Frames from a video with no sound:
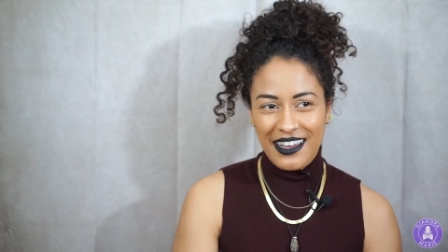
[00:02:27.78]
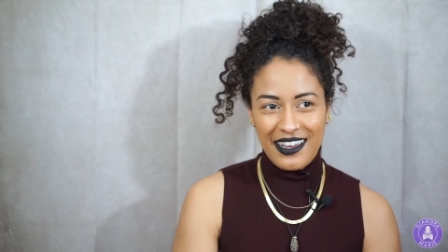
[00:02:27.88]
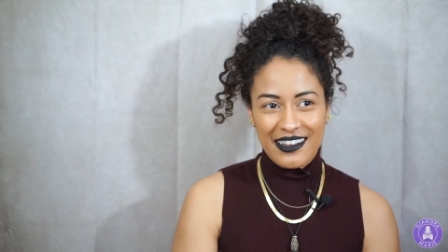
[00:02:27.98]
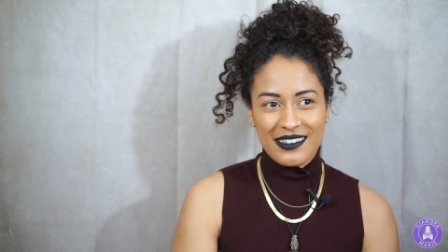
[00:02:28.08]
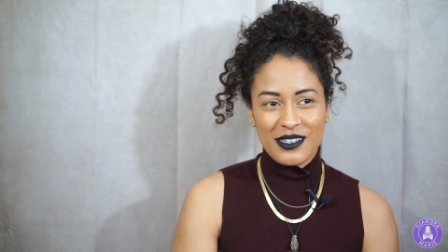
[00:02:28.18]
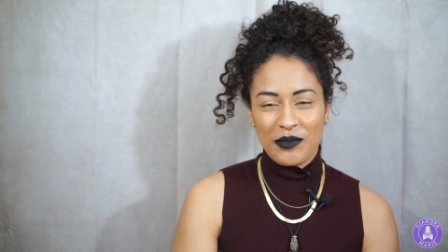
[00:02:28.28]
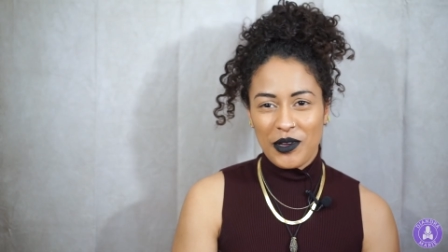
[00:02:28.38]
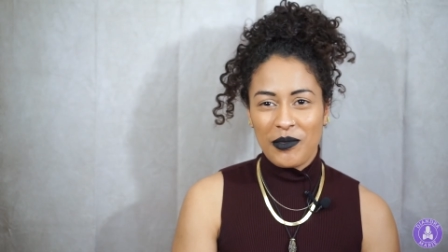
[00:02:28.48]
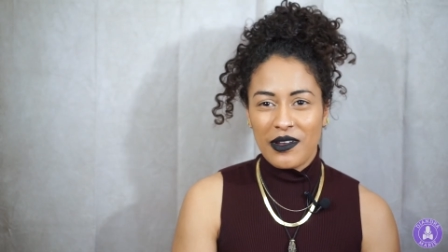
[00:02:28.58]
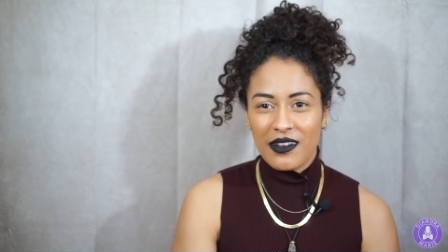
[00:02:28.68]
And to
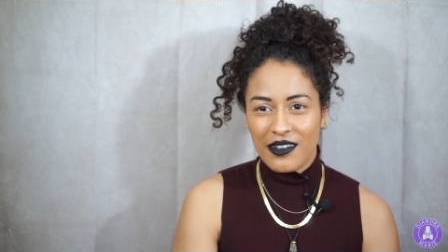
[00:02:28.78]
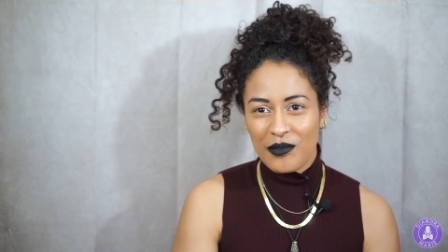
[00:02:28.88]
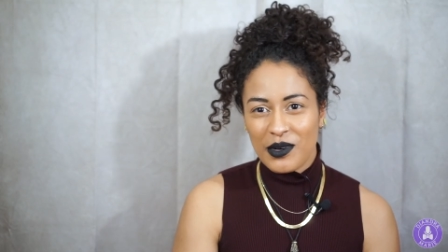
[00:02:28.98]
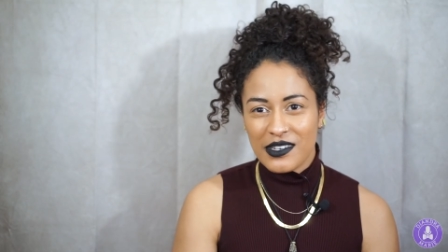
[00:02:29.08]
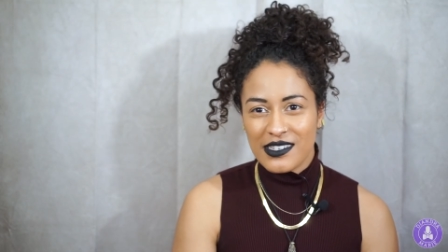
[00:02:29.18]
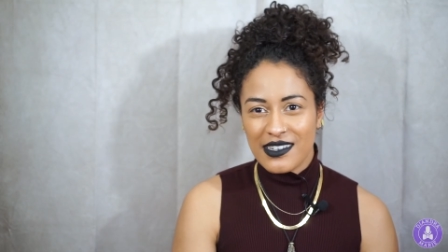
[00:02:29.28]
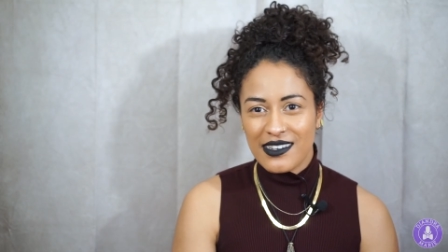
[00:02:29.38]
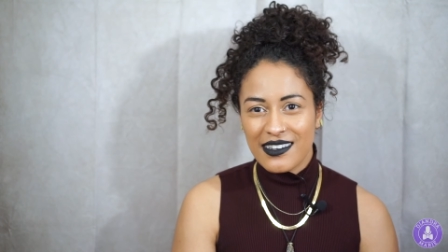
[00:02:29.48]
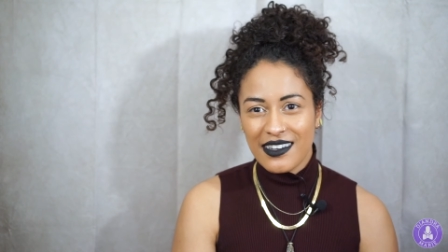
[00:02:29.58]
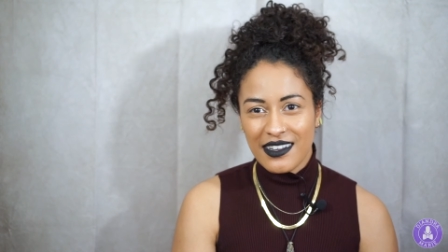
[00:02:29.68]
me, being a good person
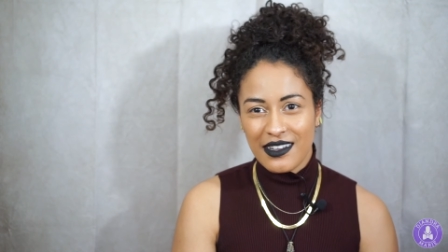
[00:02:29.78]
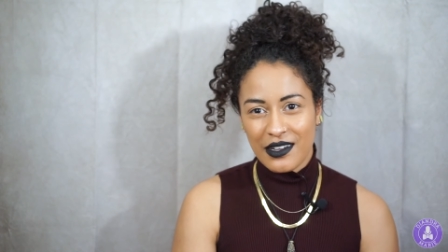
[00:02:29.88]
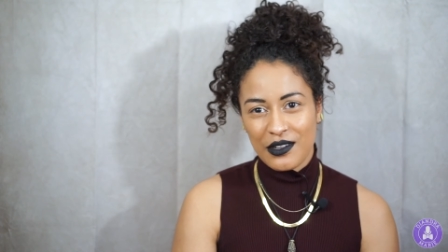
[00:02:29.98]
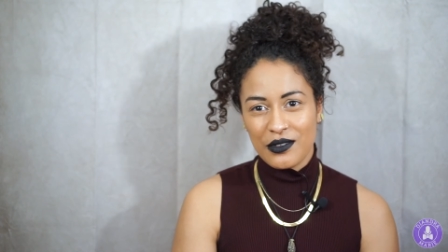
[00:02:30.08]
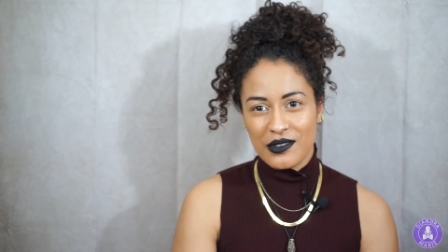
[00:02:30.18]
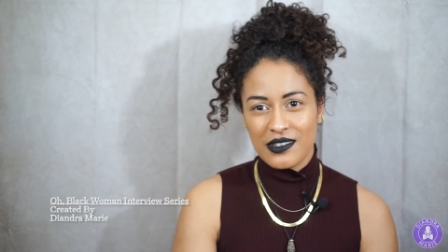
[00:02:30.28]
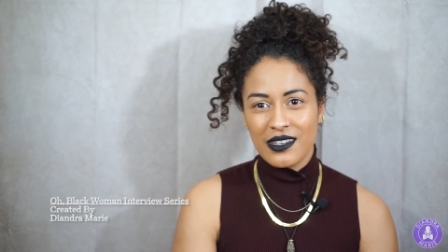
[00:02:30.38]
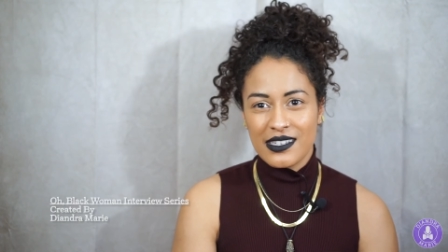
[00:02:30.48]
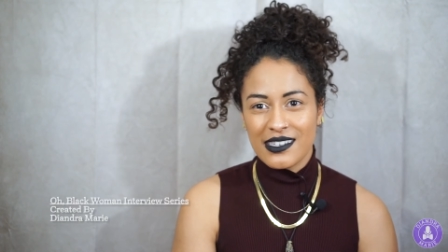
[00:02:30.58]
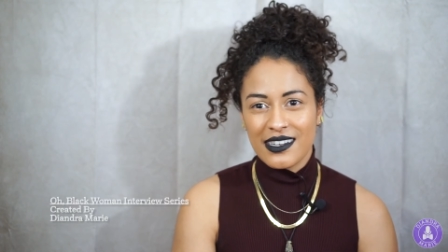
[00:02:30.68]
includes
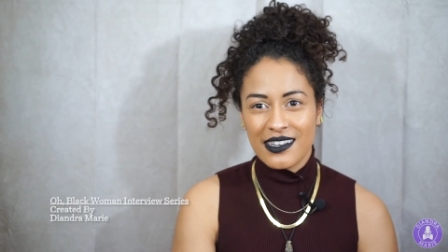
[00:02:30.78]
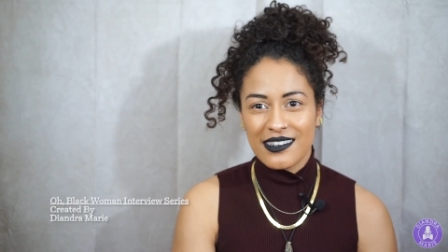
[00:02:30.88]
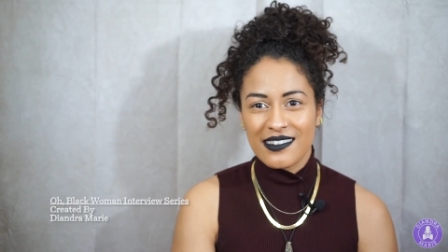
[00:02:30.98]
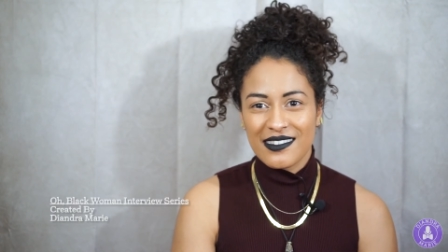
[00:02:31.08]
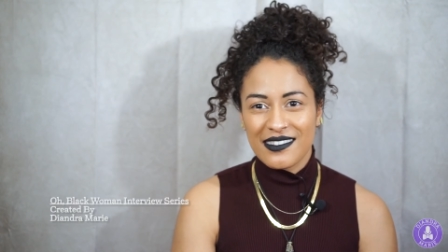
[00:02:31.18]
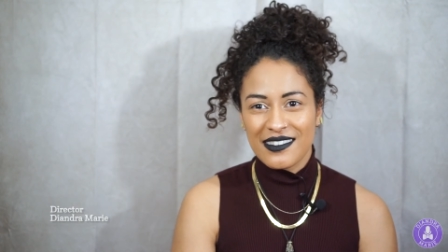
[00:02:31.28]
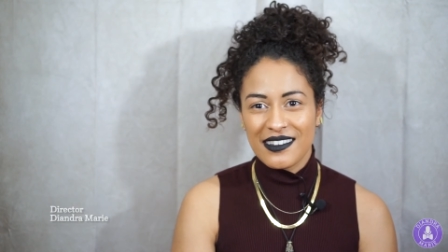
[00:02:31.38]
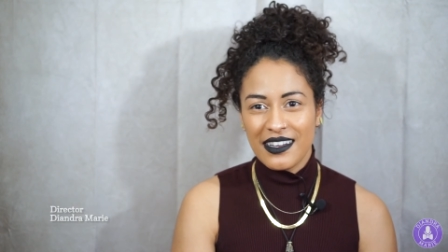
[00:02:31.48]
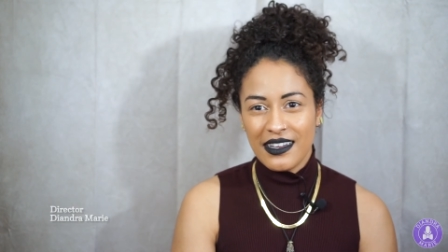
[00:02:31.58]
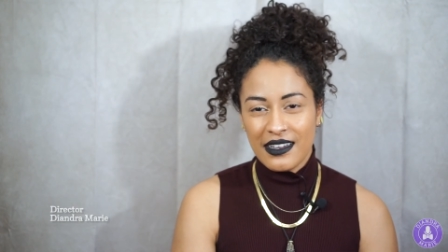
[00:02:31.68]
listening
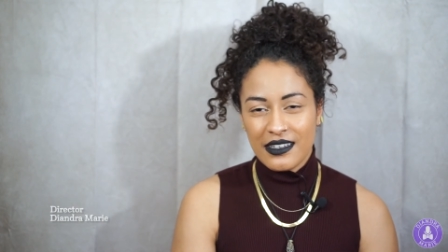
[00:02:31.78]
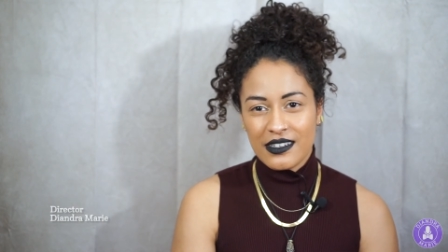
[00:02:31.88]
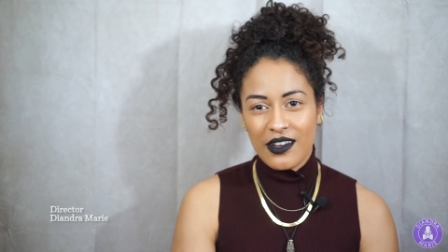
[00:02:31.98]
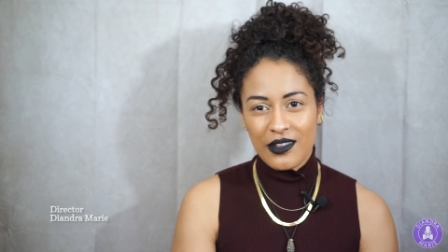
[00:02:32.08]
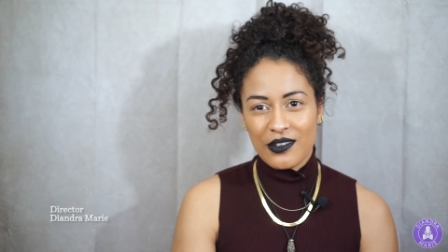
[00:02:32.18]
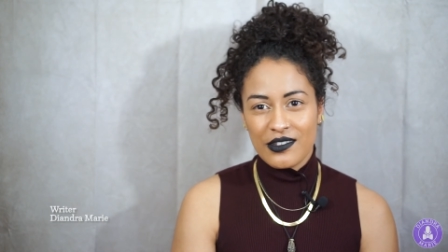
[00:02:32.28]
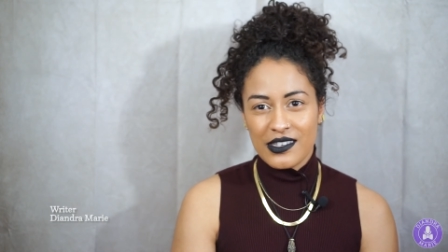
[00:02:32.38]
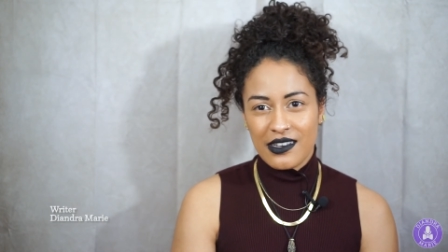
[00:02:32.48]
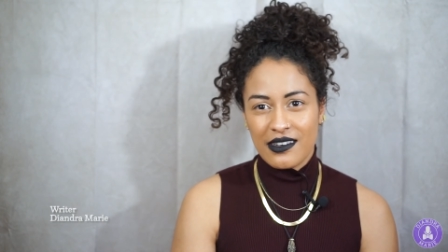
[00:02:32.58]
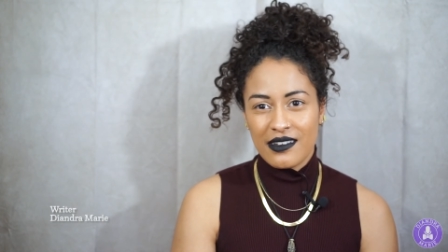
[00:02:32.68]
to
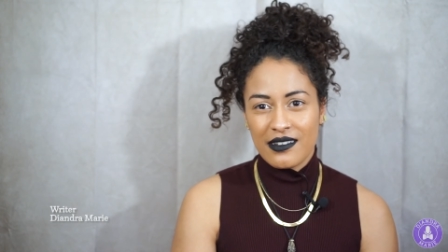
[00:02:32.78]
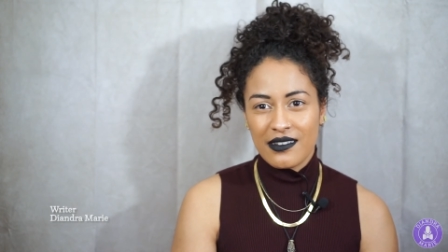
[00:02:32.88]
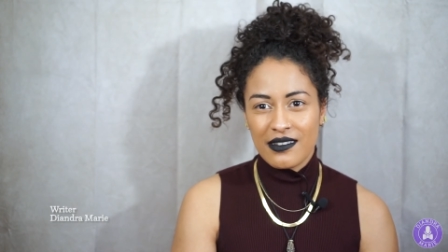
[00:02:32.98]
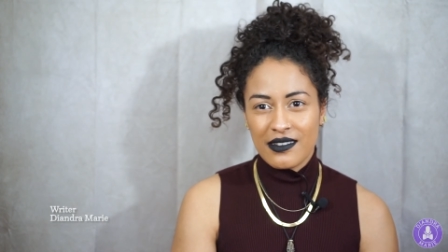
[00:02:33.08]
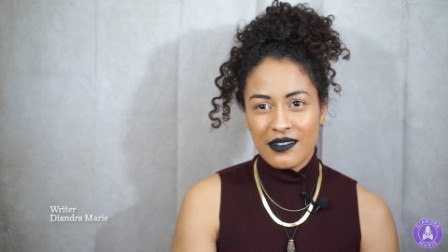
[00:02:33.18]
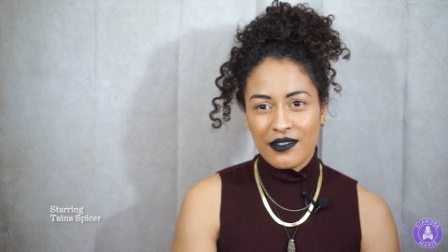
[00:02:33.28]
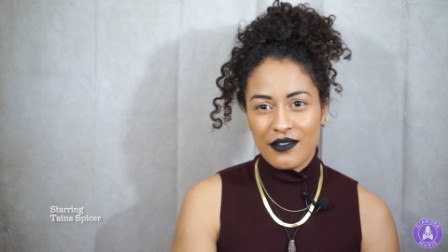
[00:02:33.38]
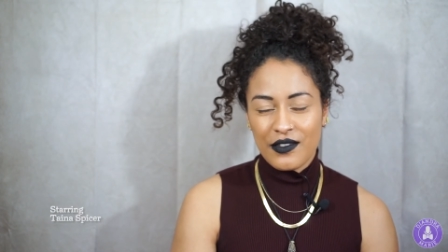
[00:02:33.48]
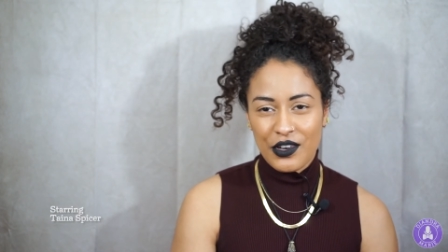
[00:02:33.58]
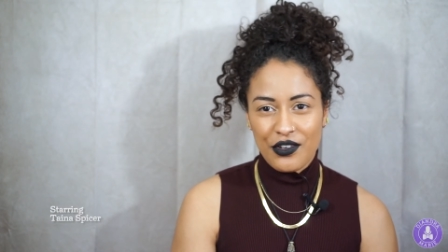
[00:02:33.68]
others and
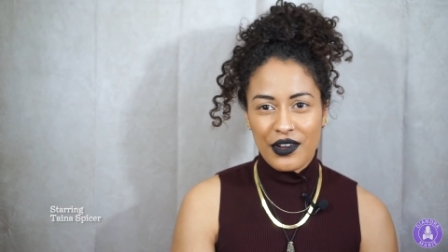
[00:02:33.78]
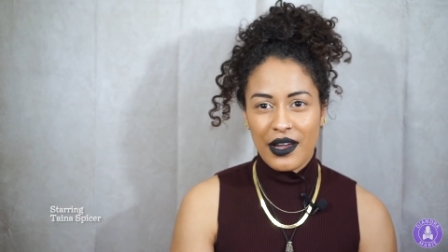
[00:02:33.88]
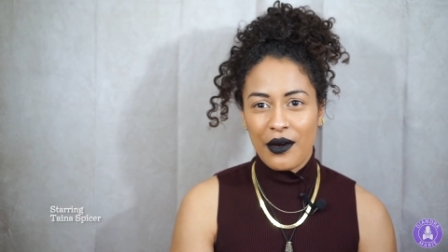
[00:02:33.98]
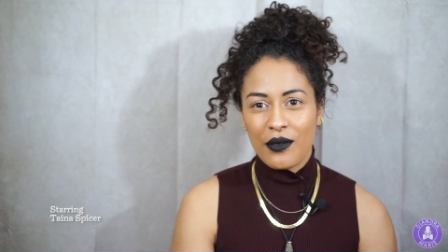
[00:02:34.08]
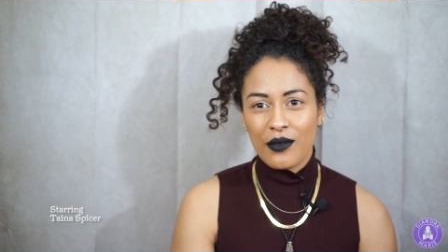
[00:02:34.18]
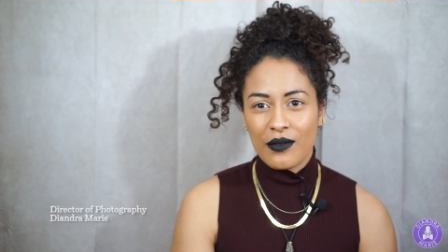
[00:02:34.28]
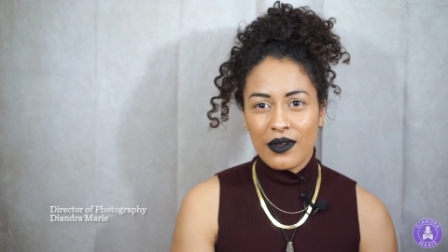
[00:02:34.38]
figuring out